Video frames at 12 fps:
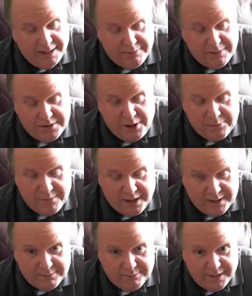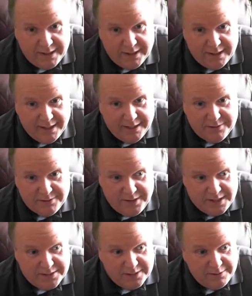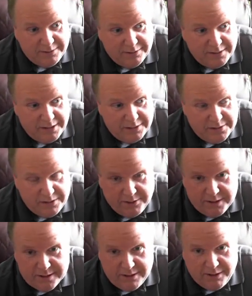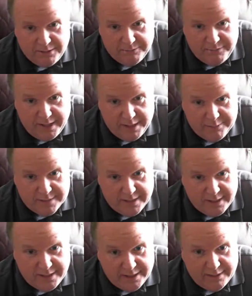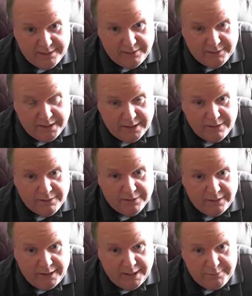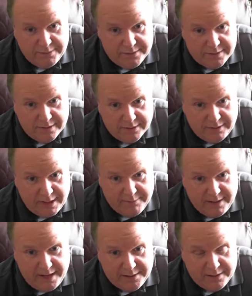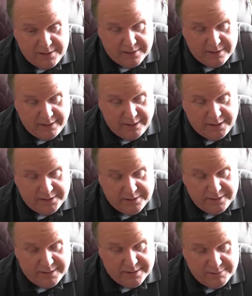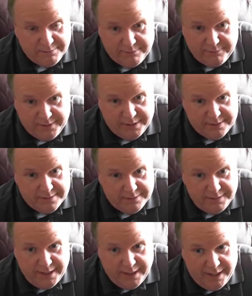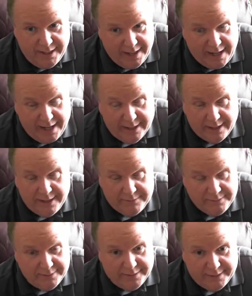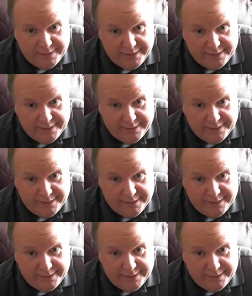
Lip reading: We were talking about being a tradition, looking at Joey's Hall of Fame set. Looking at your Clay Matthews collection is I love it.